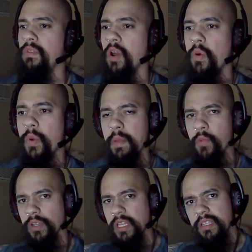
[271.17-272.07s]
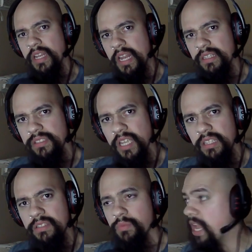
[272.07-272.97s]
No way, more than the United
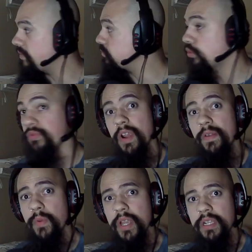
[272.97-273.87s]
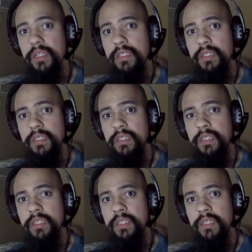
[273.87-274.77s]
States? We have zoos everywhere.
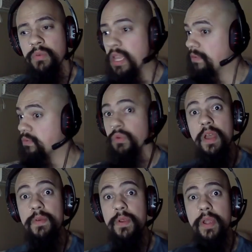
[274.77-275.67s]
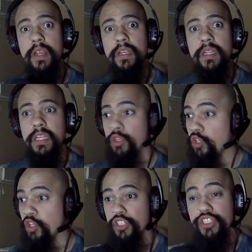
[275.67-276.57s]
We have zoos everywhere.
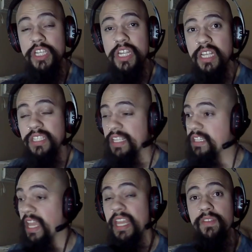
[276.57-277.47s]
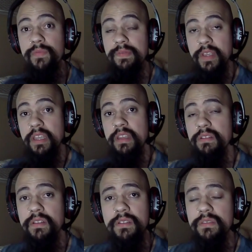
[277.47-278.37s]
New York City has like ten or fifteen
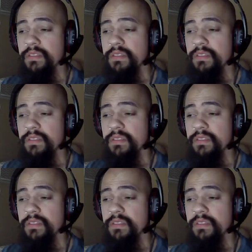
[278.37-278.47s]
of those.